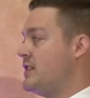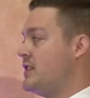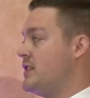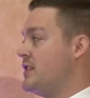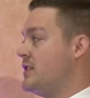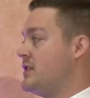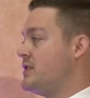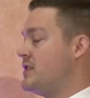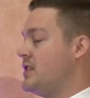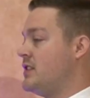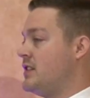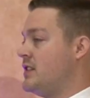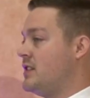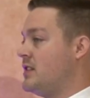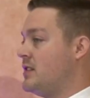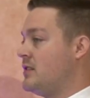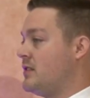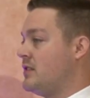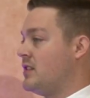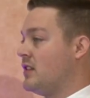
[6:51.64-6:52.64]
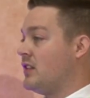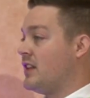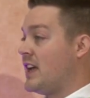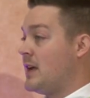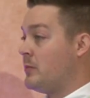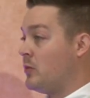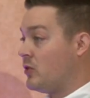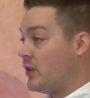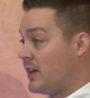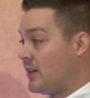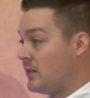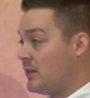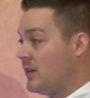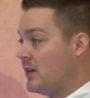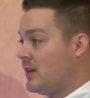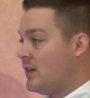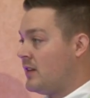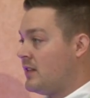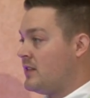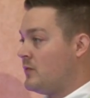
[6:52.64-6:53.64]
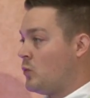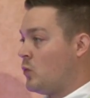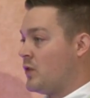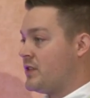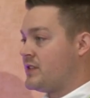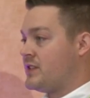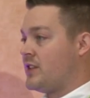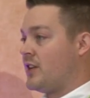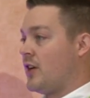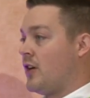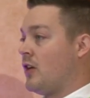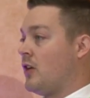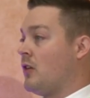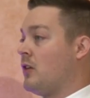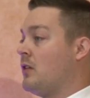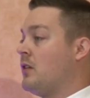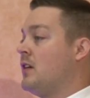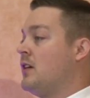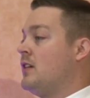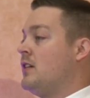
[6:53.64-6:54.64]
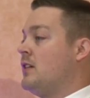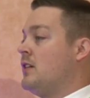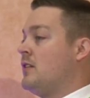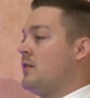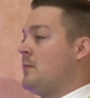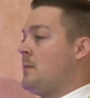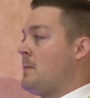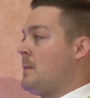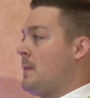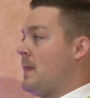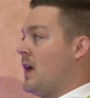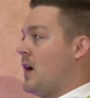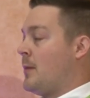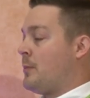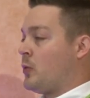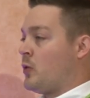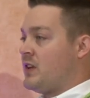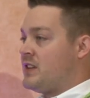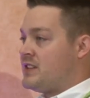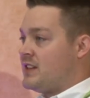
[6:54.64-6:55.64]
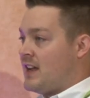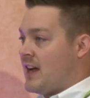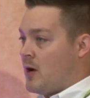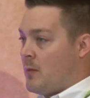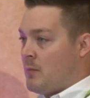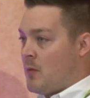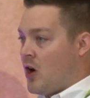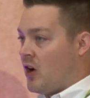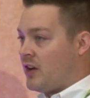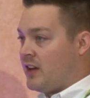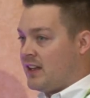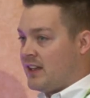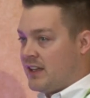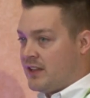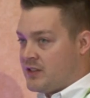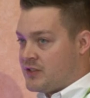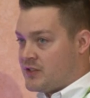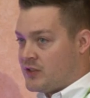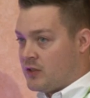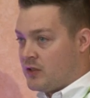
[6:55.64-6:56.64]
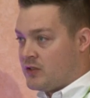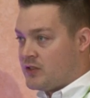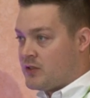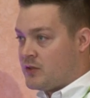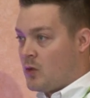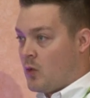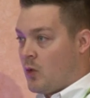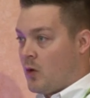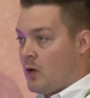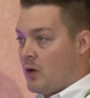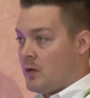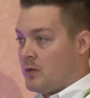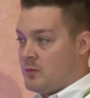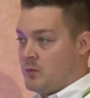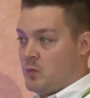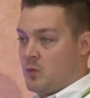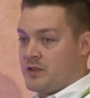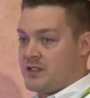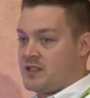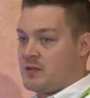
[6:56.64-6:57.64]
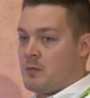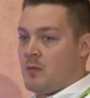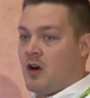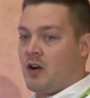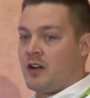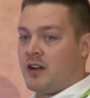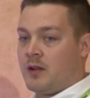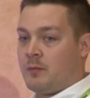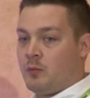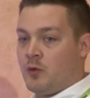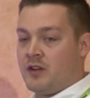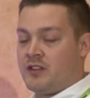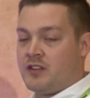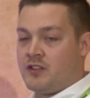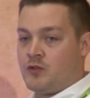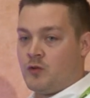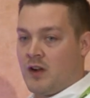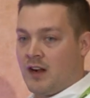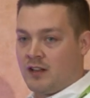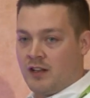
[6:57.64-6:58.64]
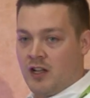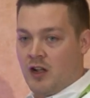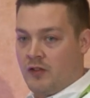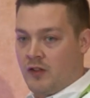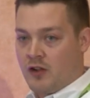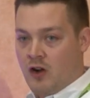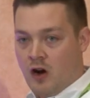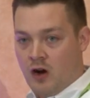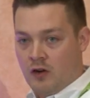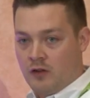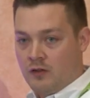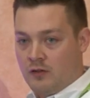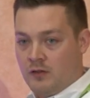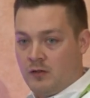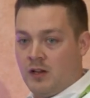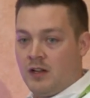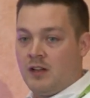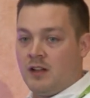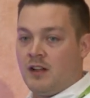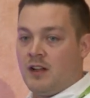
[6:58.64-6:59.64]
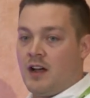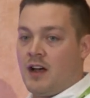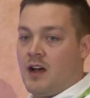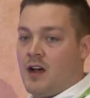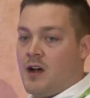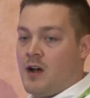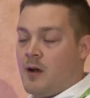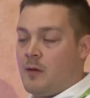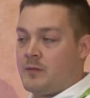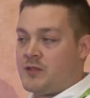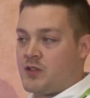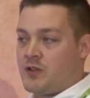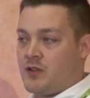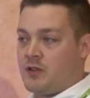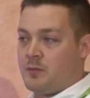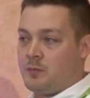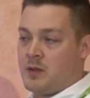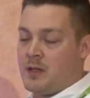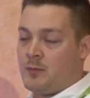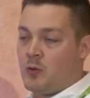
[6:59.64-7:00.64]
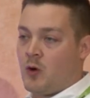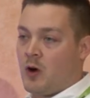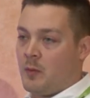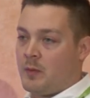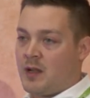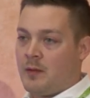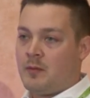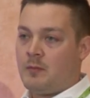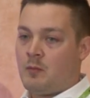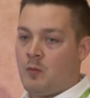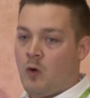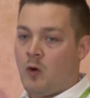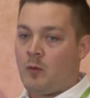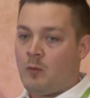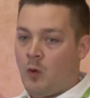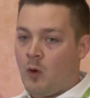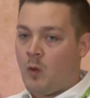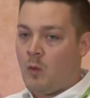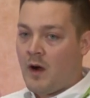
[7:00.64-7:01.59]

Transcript: is the, the labeling? Was there a printed out marketing insert or was the marketing printed directly on the carton? Um, so that people are becoming more and more